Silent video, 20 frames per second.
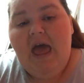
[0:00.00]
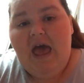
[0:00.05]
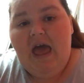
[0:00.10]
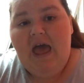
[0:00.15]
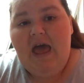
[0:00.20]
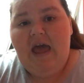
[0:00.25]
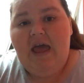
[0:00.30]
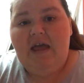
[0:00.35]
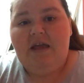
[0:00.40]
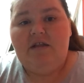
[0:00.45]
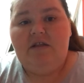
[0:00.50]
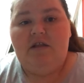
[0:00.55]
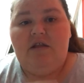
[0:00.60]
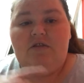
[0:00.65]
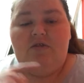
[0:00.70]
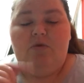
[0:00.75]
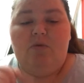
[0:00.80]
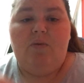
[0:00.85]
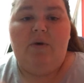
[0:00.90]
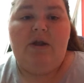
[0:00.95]
and
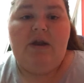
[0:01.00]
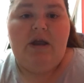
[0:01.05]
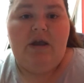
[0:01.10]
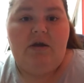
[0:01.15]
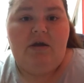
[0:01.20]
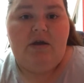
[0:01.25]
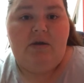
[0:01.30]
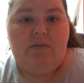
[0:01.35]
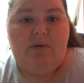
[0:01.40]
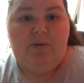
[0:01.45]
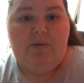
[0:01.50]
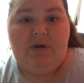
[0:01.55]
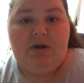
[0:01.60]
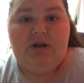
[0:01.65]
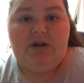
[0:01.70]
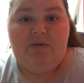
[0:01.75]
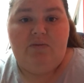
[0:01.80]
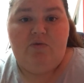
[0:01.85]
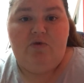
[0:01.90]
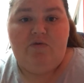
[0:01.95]
the one area we
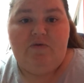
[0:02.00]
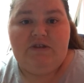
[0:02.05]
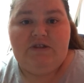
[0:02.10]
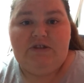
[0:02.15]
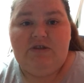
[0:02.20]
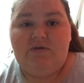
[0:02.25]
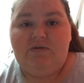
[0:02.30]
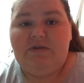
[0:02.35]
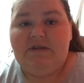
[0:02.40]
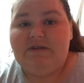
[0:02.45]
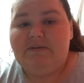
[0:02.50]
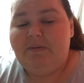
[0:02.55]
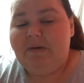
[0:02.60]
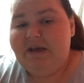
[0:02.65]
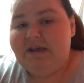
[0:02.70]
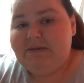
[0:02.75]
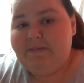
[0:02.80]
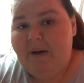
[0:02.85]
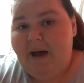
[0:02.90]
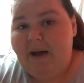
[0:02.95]
wanted to move into, this
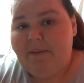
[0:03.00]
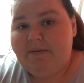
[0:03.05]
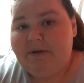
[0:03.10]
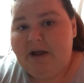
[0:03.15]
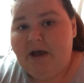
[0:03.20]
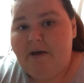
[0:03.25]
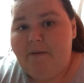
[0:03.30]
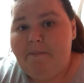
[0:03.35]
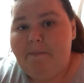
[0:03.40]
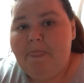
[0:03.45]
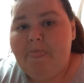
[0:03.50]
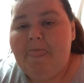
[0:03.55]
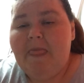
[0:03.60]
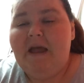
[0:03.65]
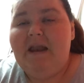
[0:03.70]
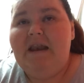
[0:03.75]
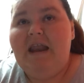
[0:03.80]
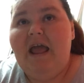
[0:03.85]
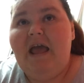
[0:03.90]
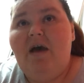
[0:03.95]
place popped up.
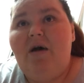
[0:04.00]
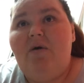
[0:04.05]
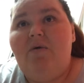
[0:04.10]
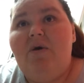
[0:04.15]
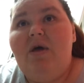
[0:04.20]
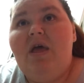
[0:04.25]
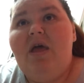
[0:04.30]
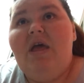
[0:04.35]
Now,